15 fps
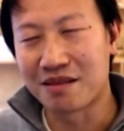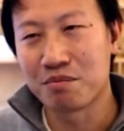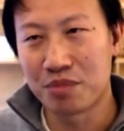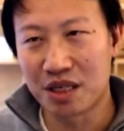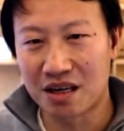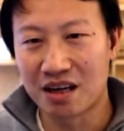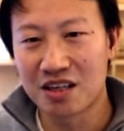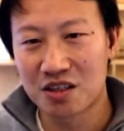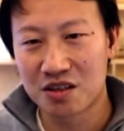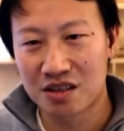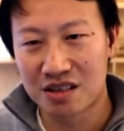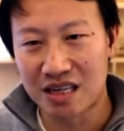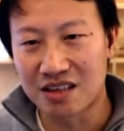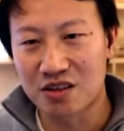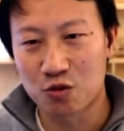because
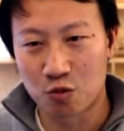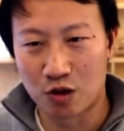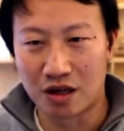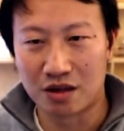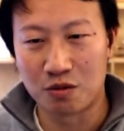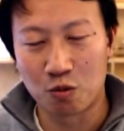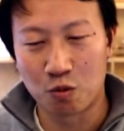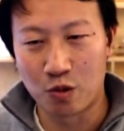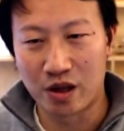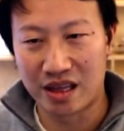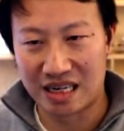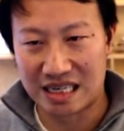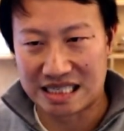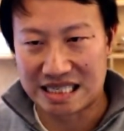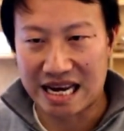tests run
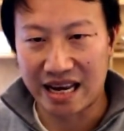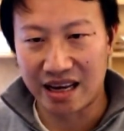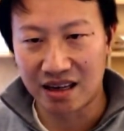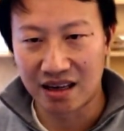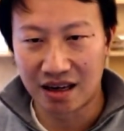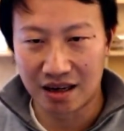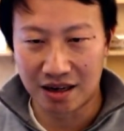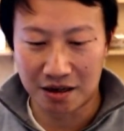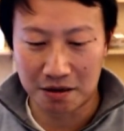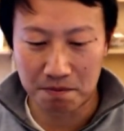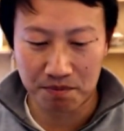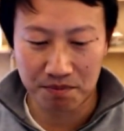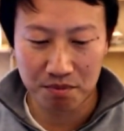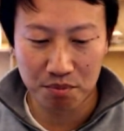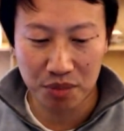within a day,
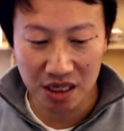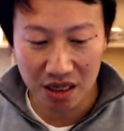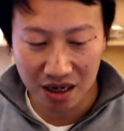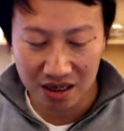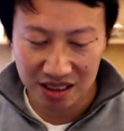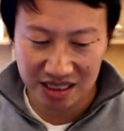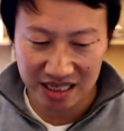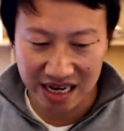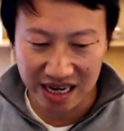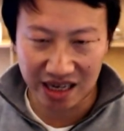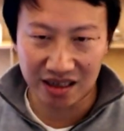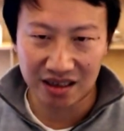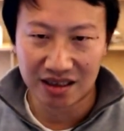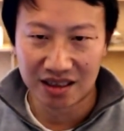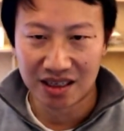beyond a
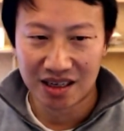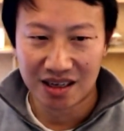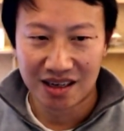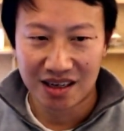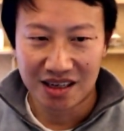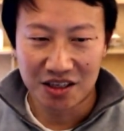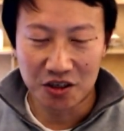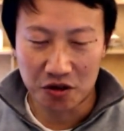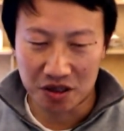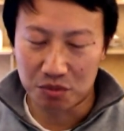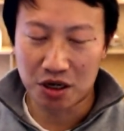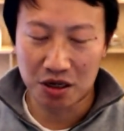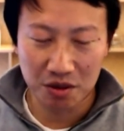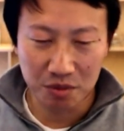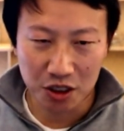day, you can
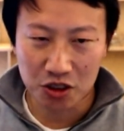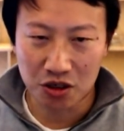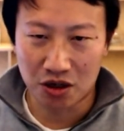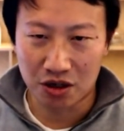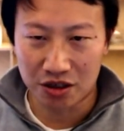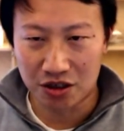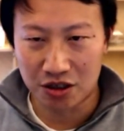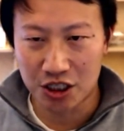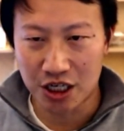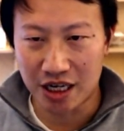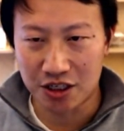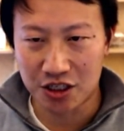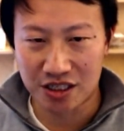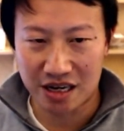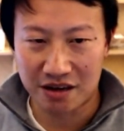pretty much call your
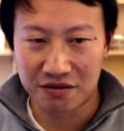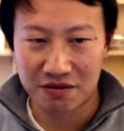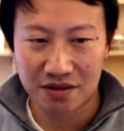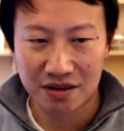change safe.